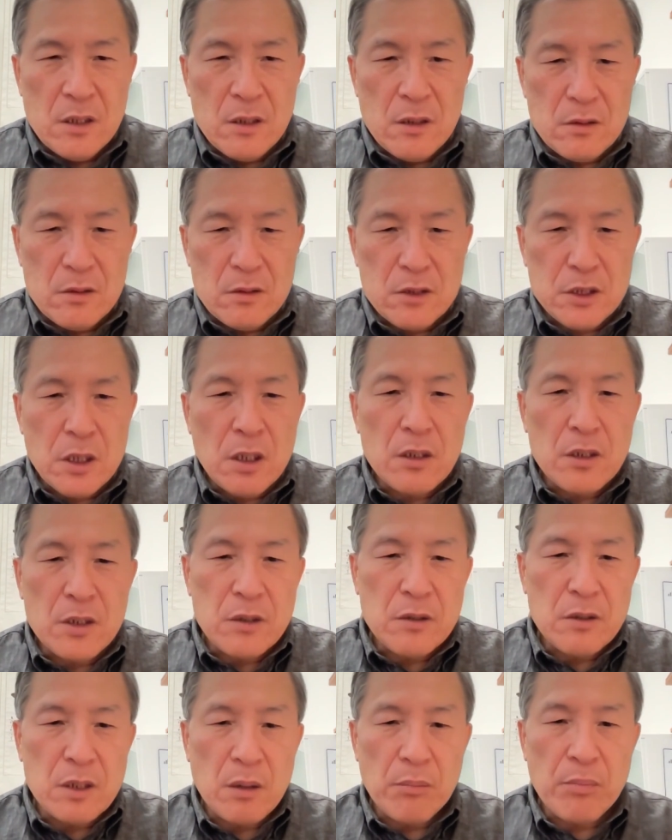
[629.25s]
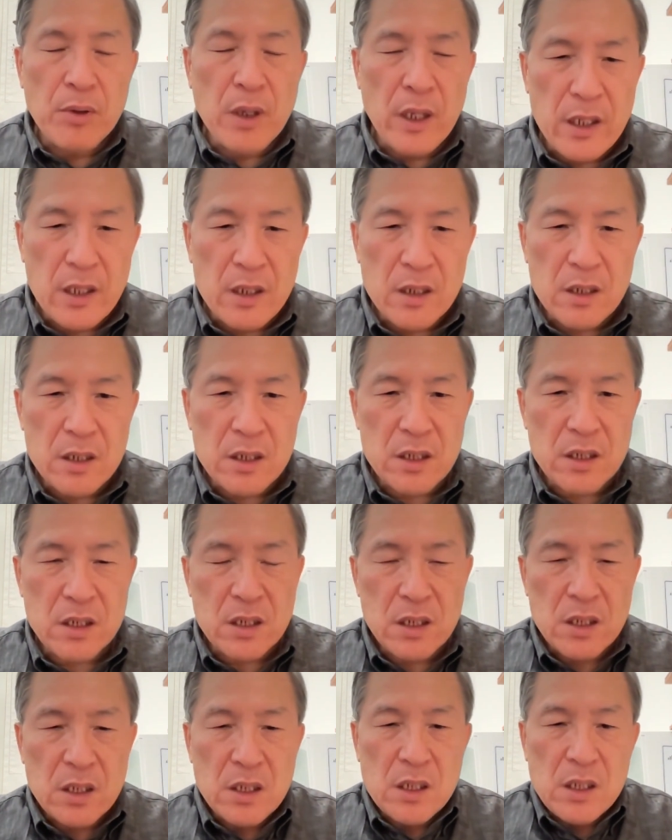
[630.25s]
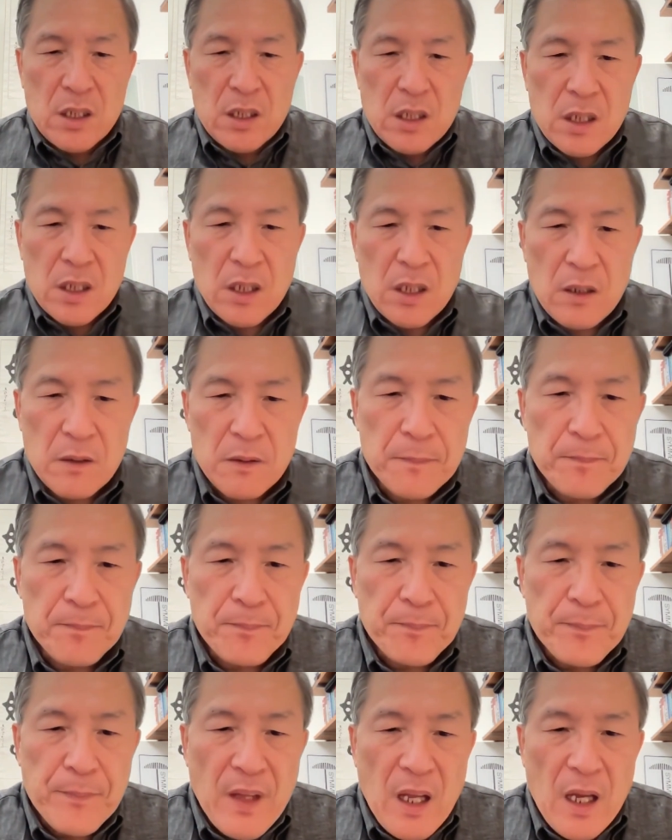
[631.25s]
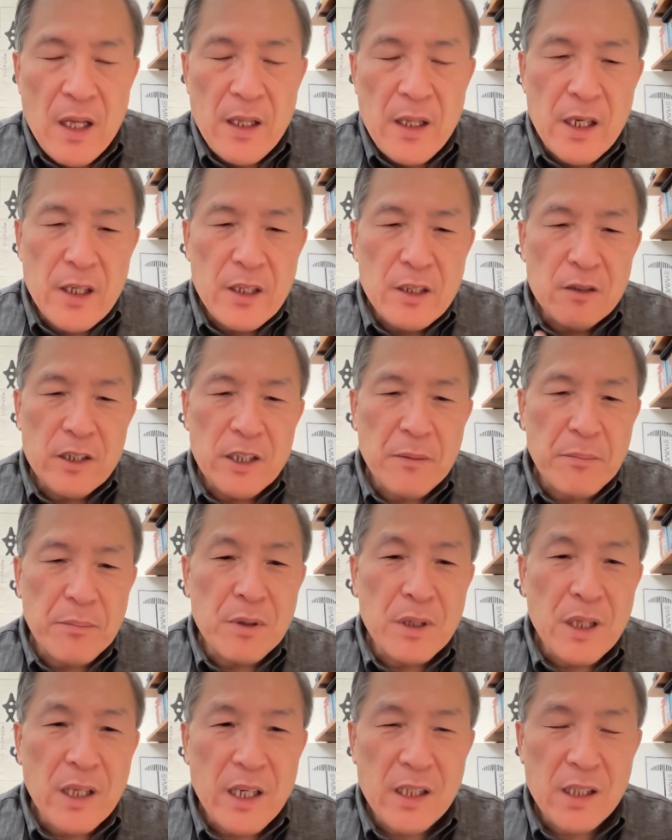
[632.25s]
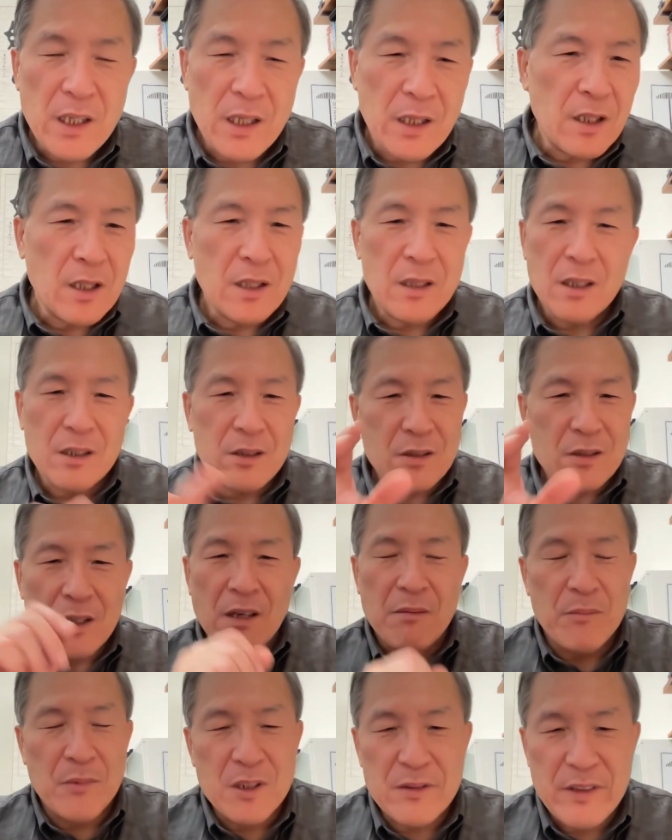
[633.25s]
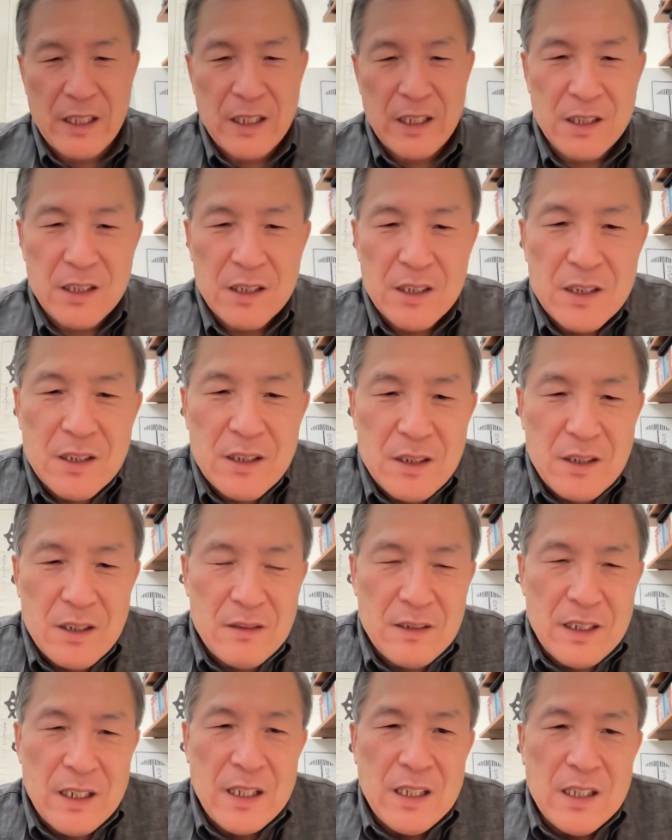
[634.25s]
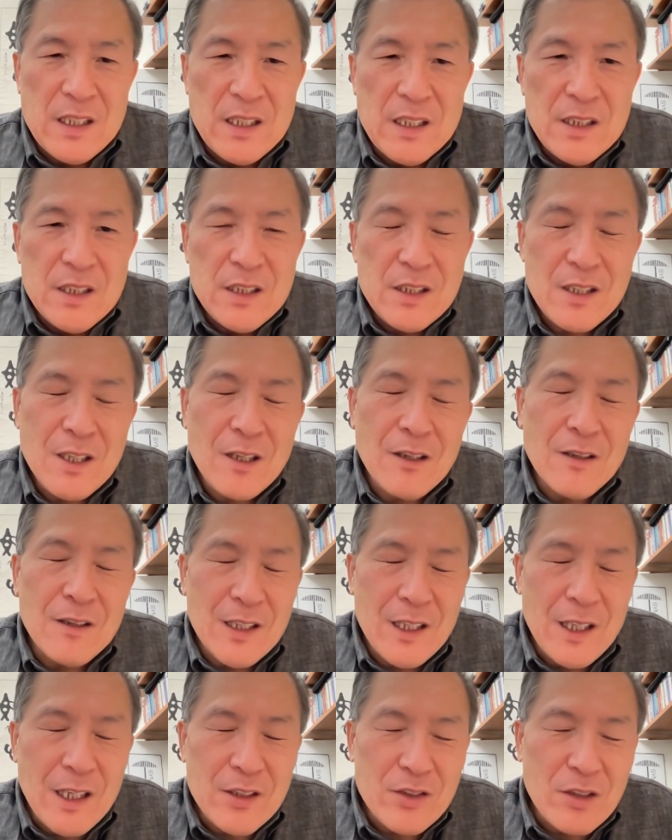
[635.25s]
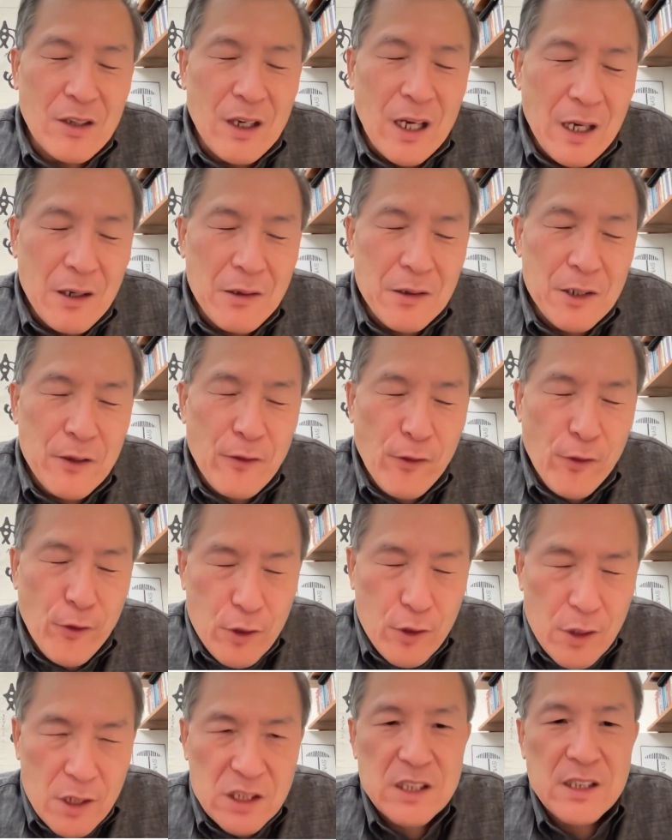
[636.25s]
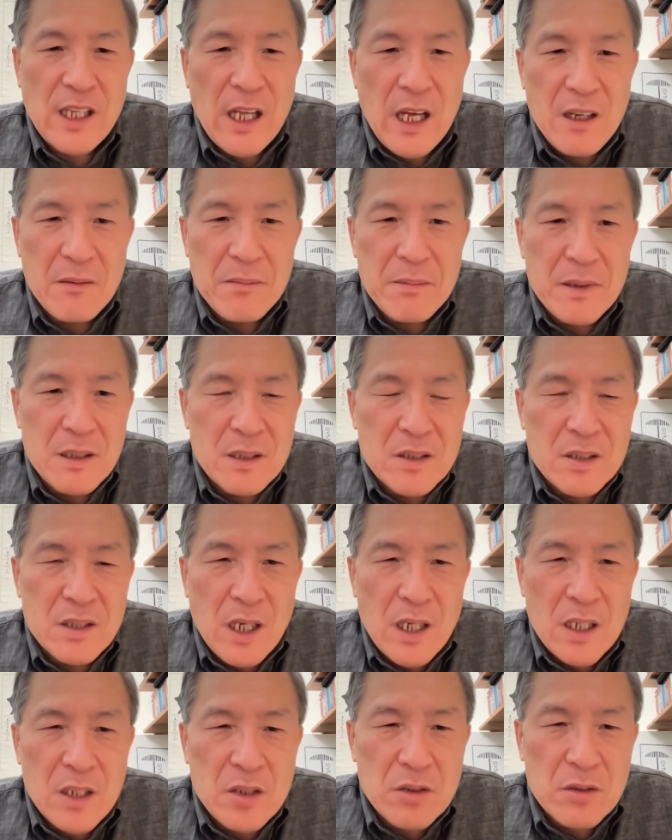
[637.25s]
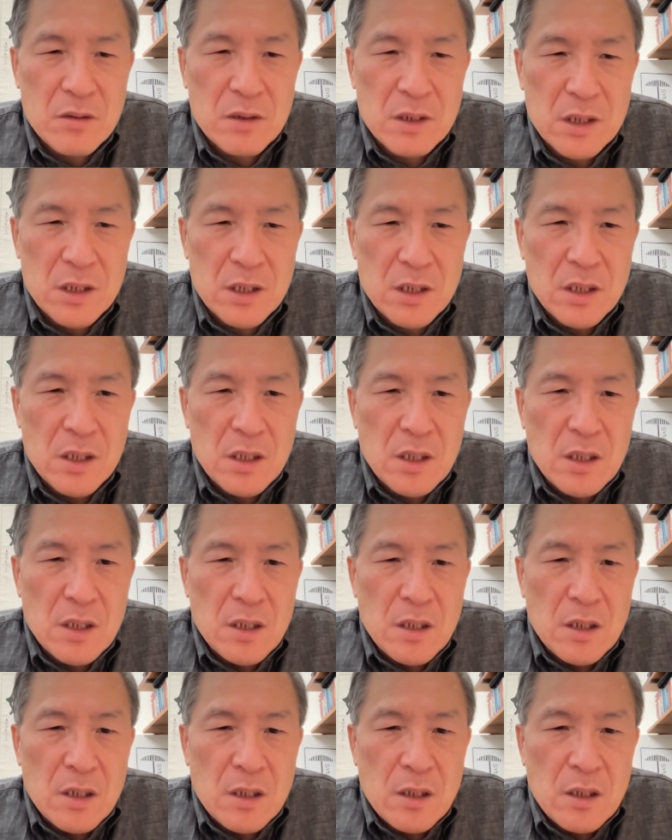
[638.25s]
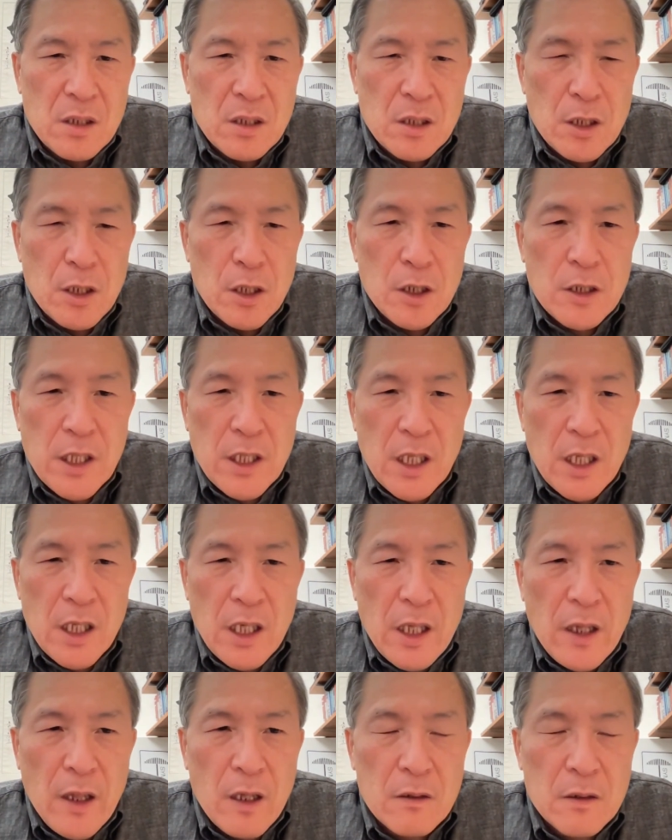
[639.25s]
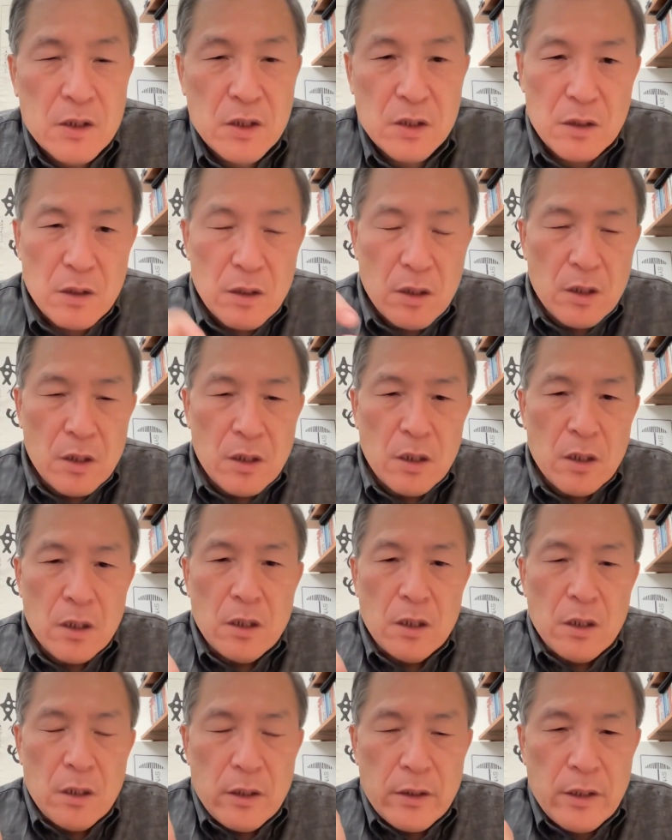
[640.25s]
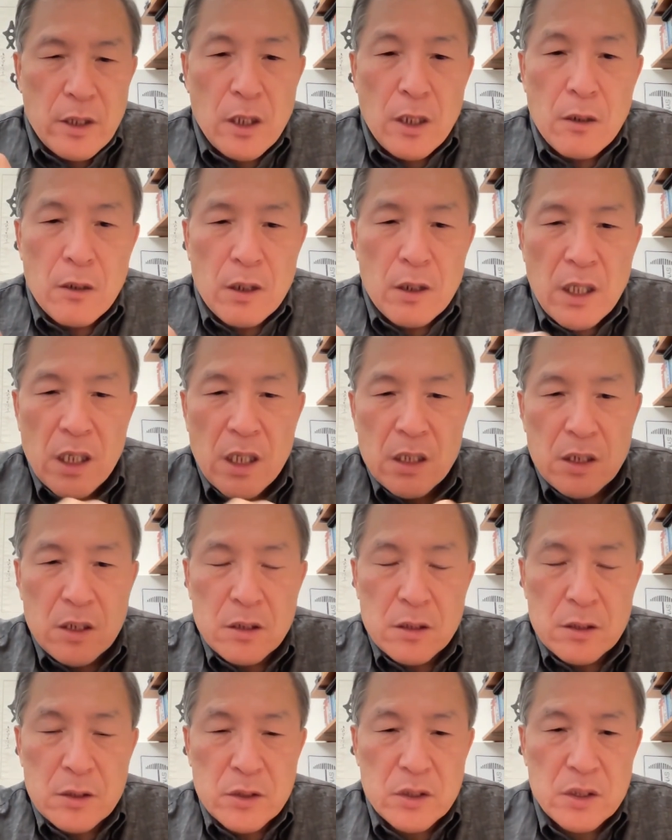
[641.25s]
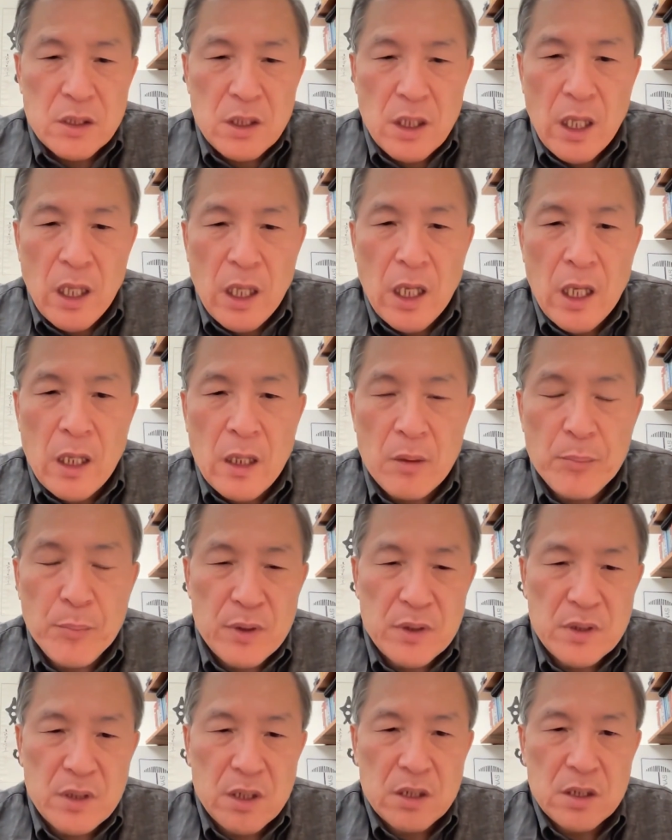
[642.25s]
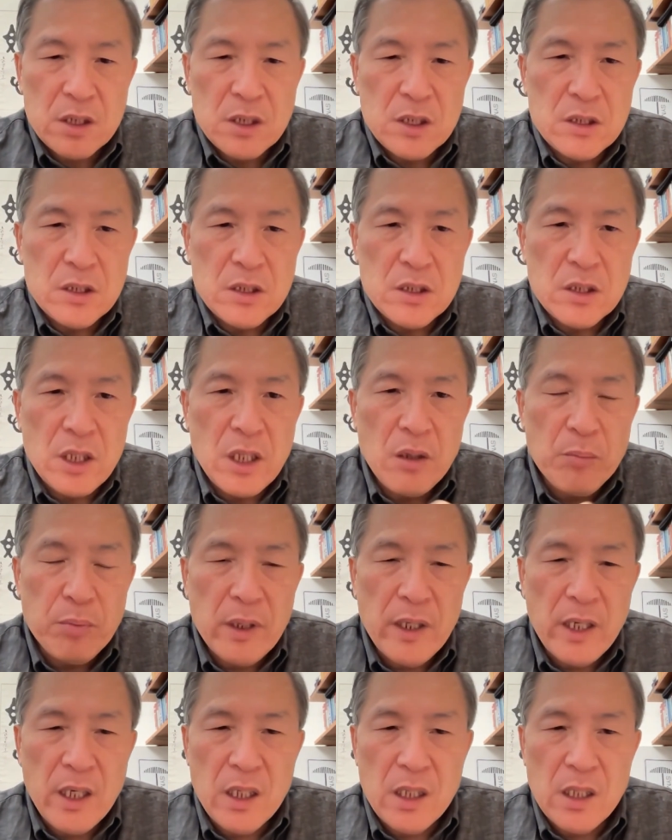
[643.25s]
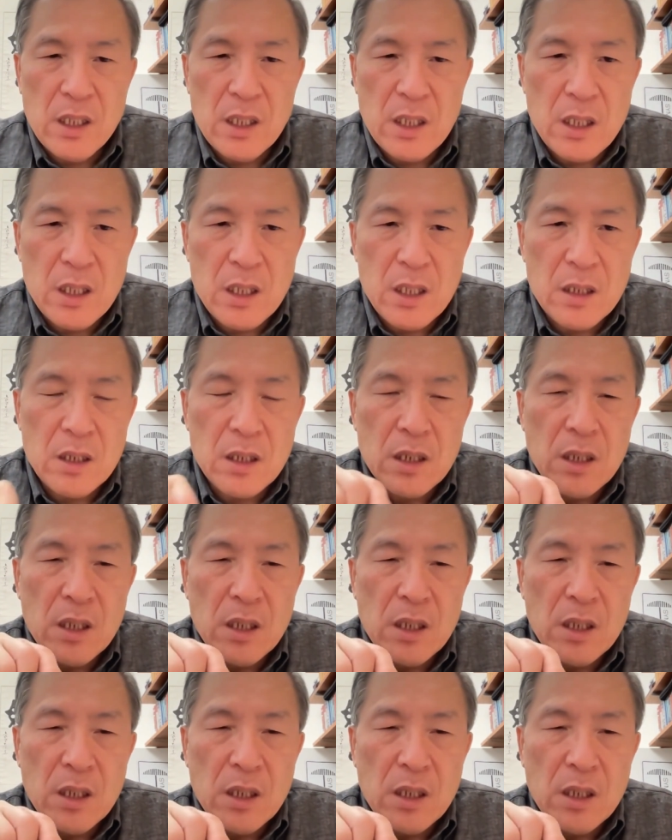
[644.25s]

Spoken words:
show you the players, you know, and then you hit play, and then they start moving. Right. So yeah, so our third step is actually looking at the locations and the positions they play in,